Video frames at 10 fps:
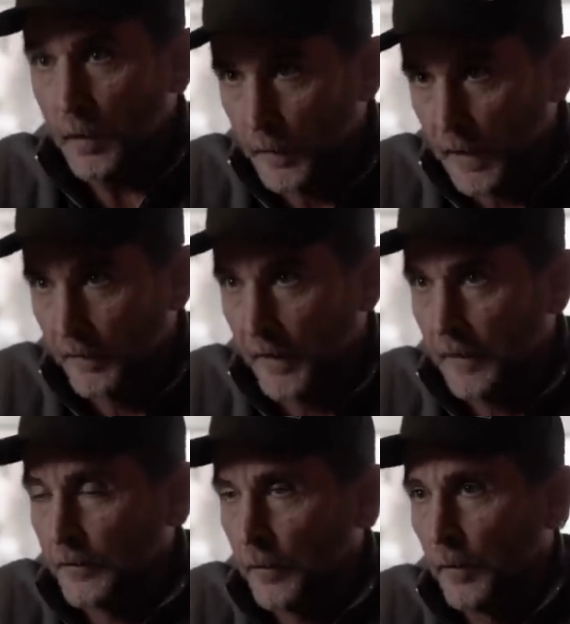We got
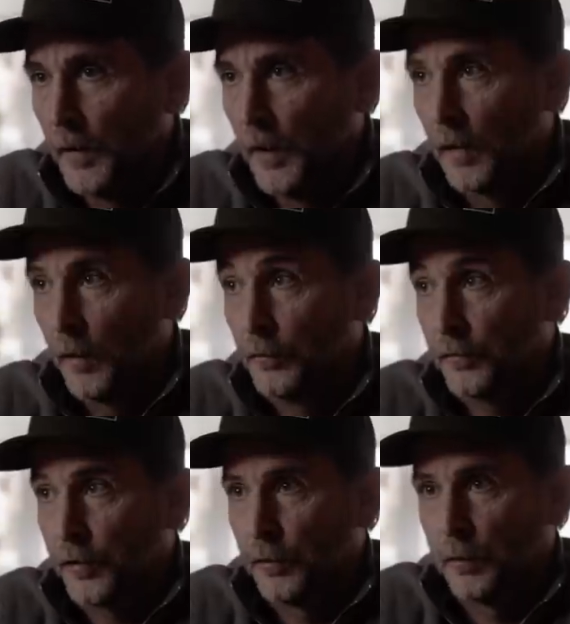that. So
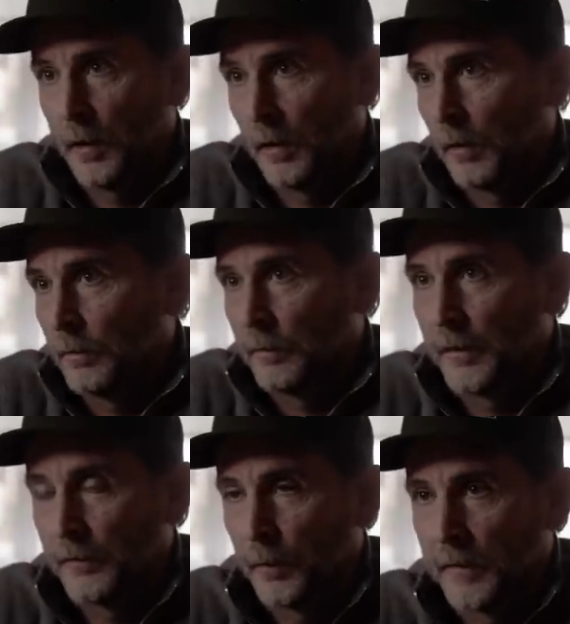those two alone
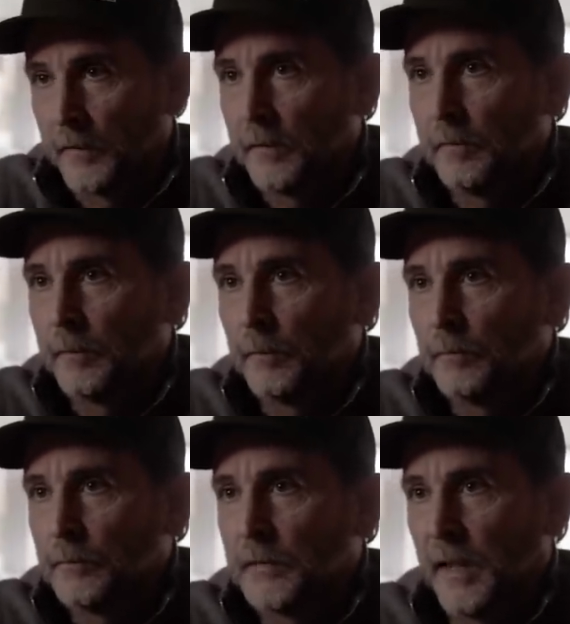is what's
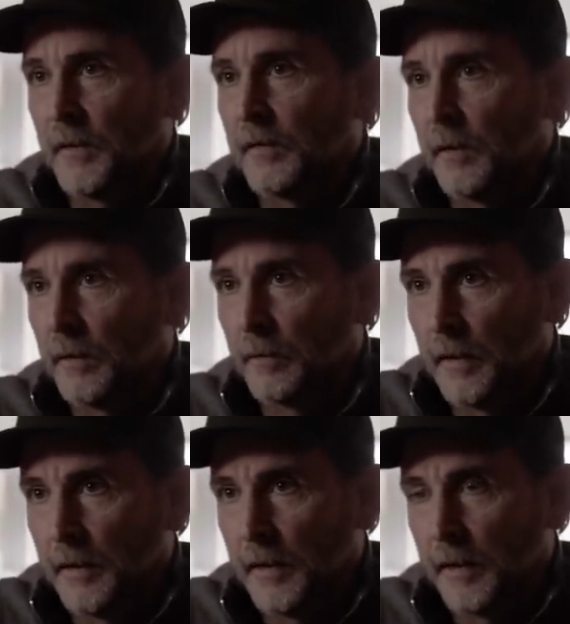kept us in,
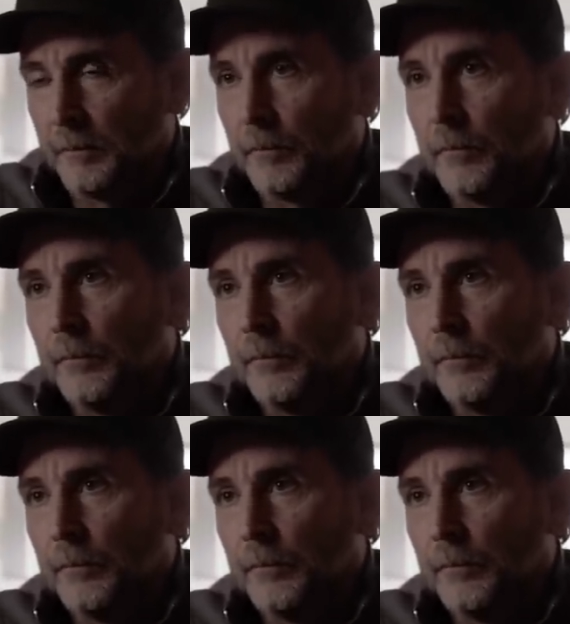in the game.